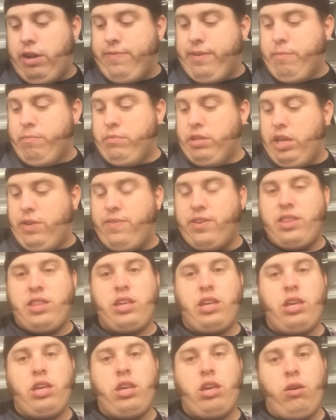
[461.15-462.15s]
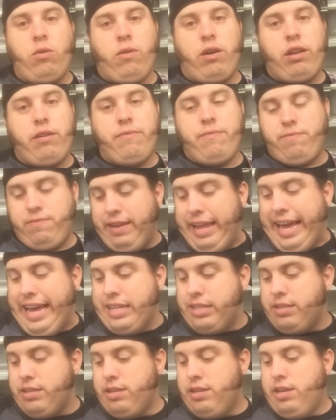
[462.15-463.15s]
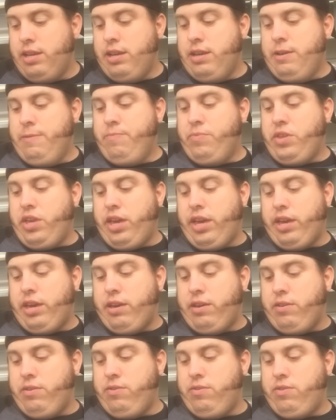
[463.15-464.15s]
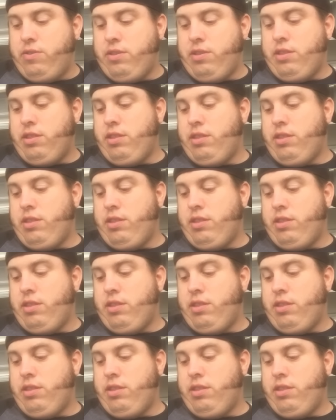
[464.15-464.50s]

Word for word: if I'm leaving the EQ on it flat, is